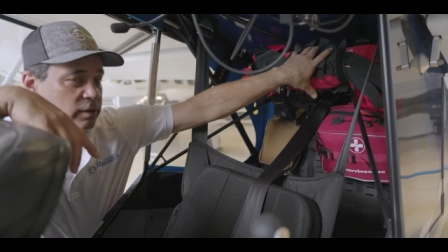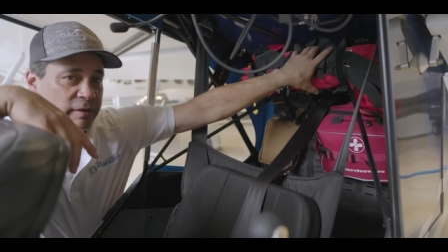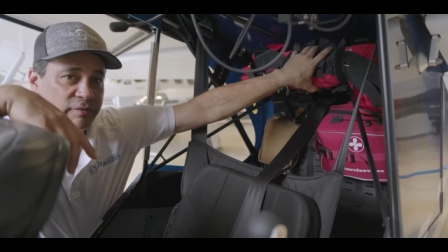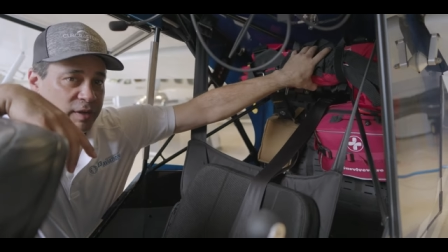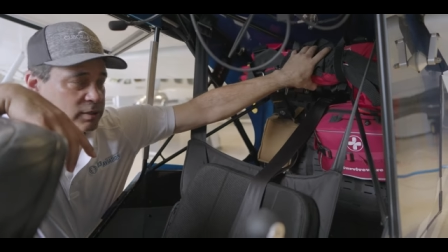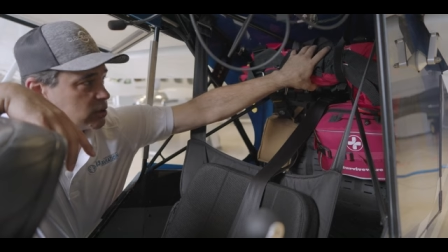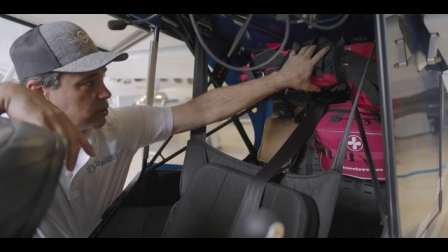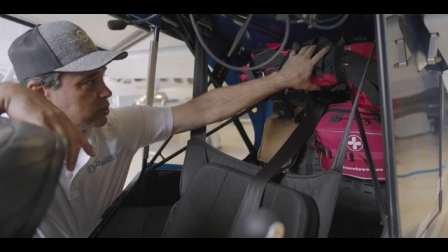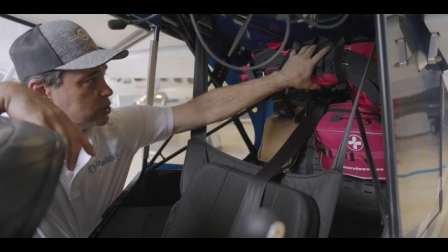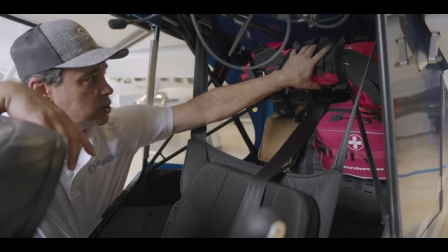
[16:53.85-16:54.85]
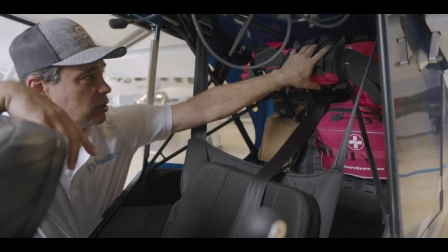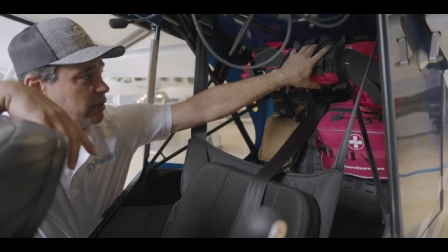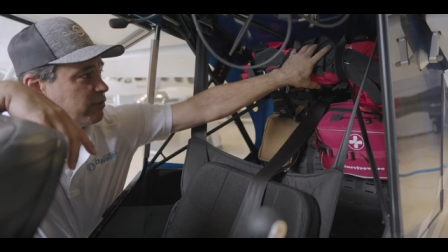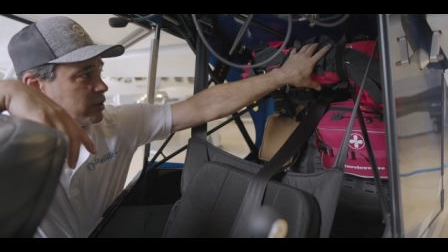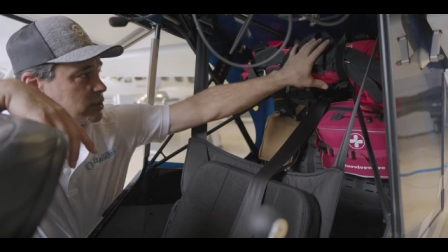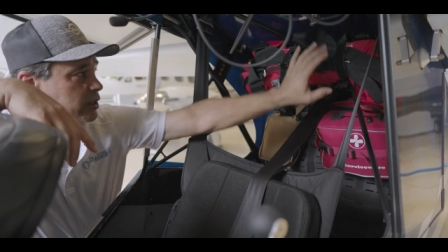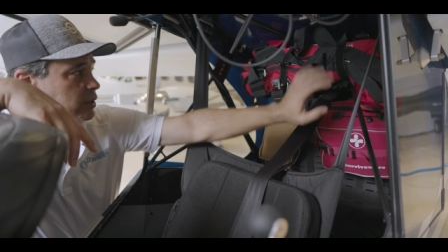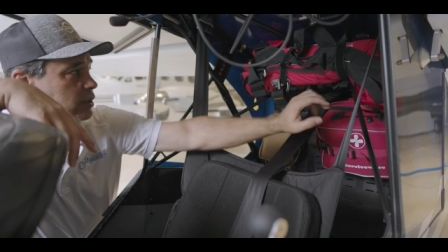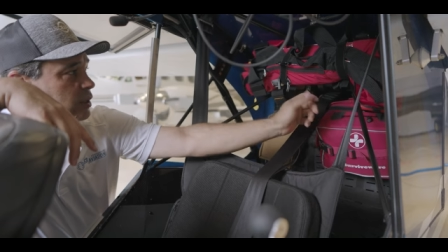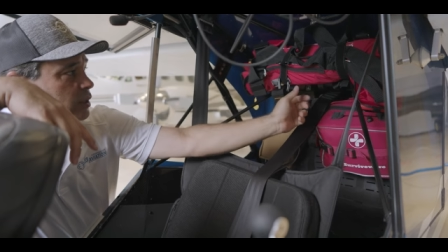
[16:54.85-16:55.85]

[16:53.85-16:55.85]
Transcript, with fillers: life vest. So there's two life vests here